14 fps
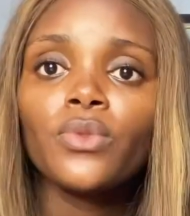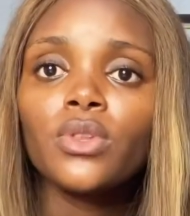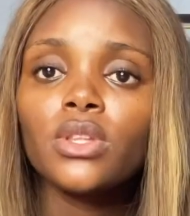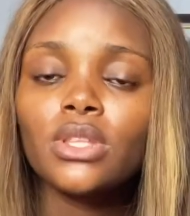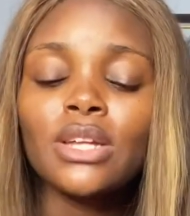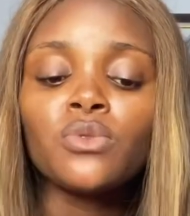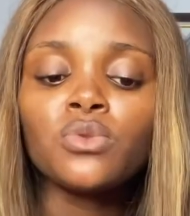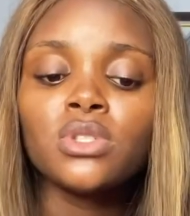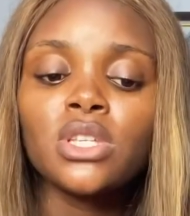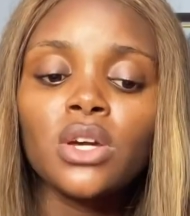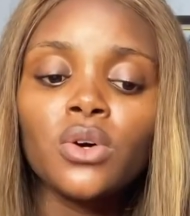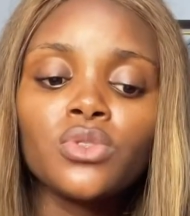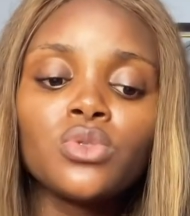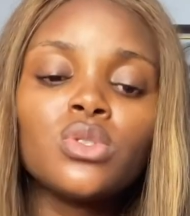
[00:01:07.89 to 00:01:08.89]
That will take
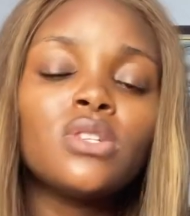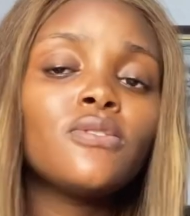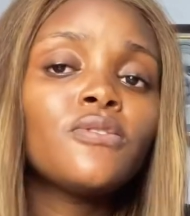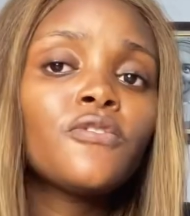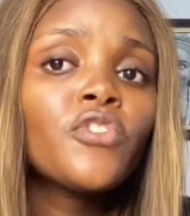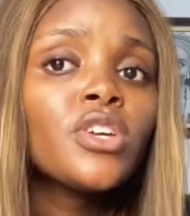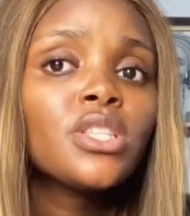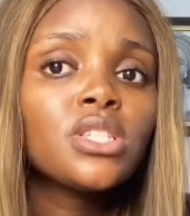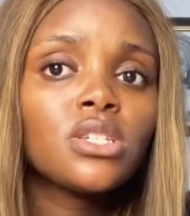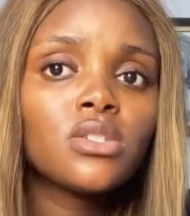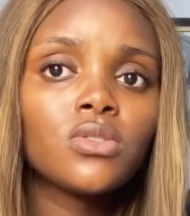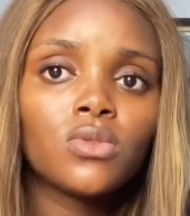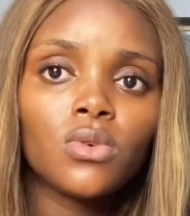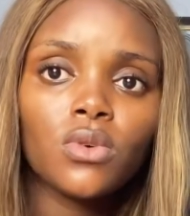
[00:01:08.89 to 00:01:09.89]
us to the 3
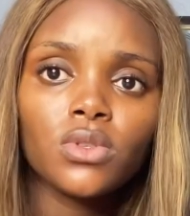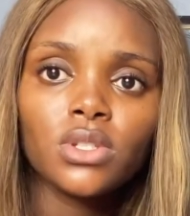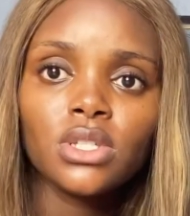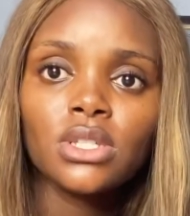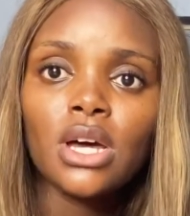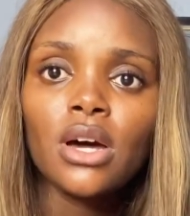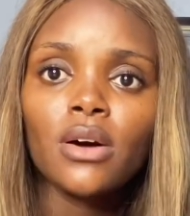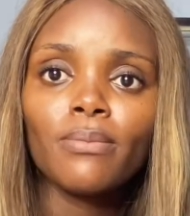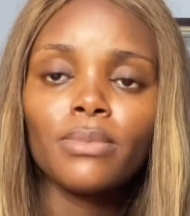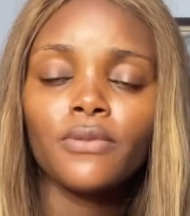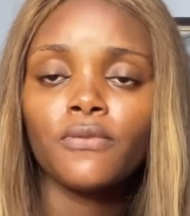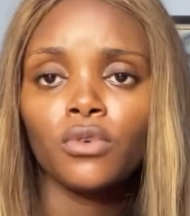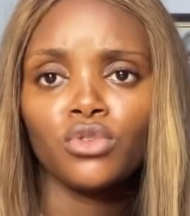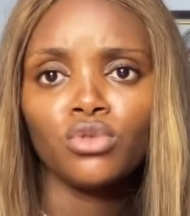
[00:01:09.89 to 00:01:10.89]
things to consider
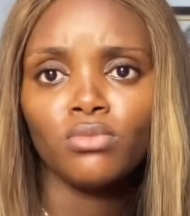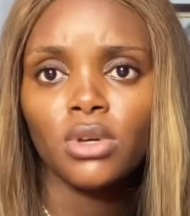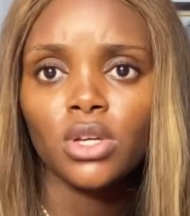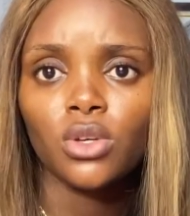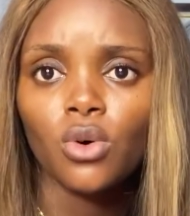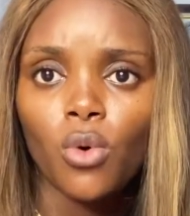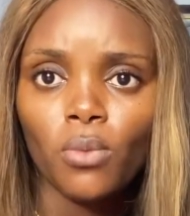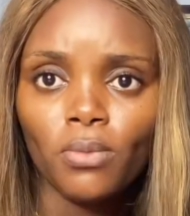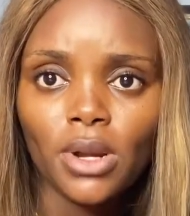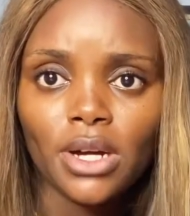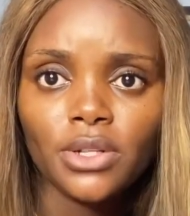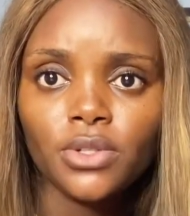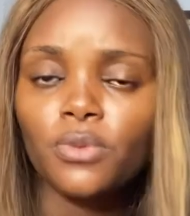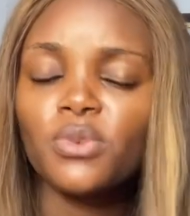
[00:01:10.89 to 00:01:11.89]
before you make your own black
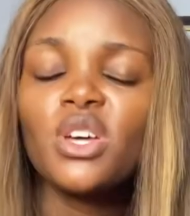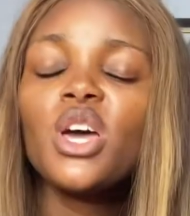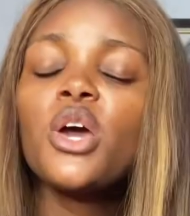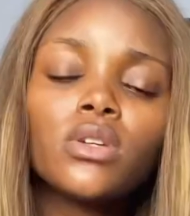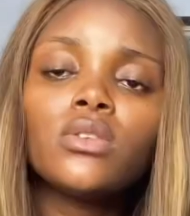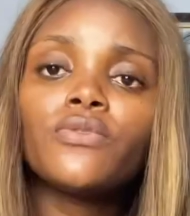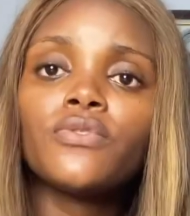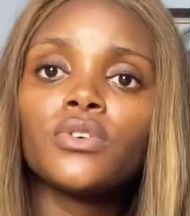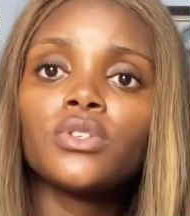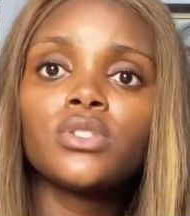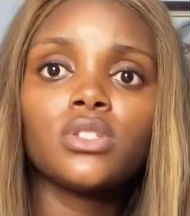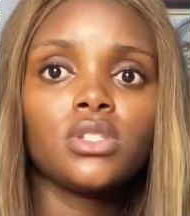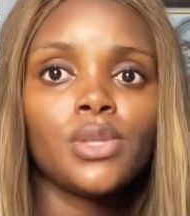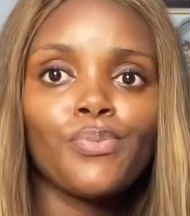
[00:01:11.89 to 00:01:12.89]
soap. The first
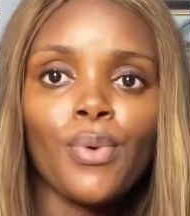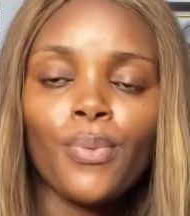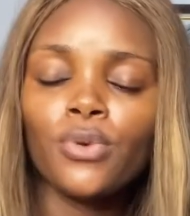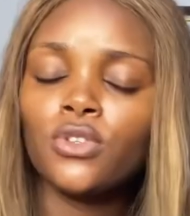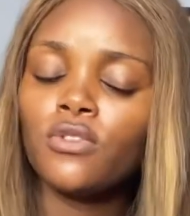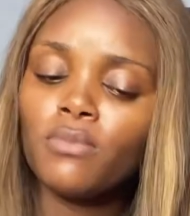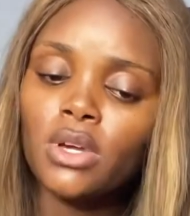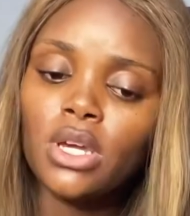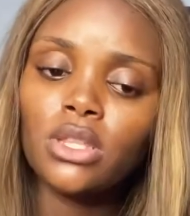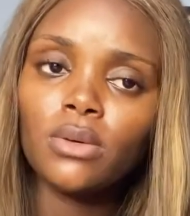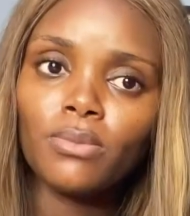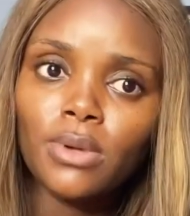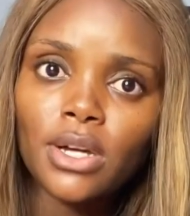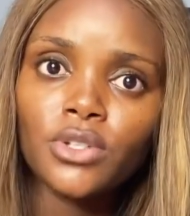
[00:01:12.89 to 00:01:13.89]
is the purpose of making the
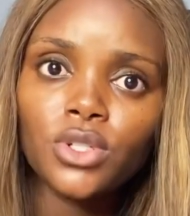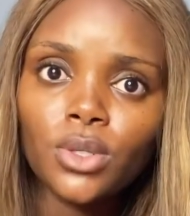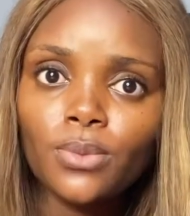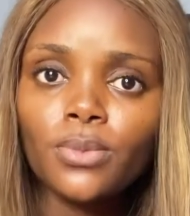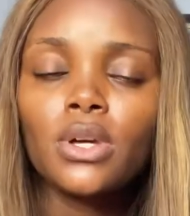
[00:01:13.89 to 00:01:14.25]
black soap.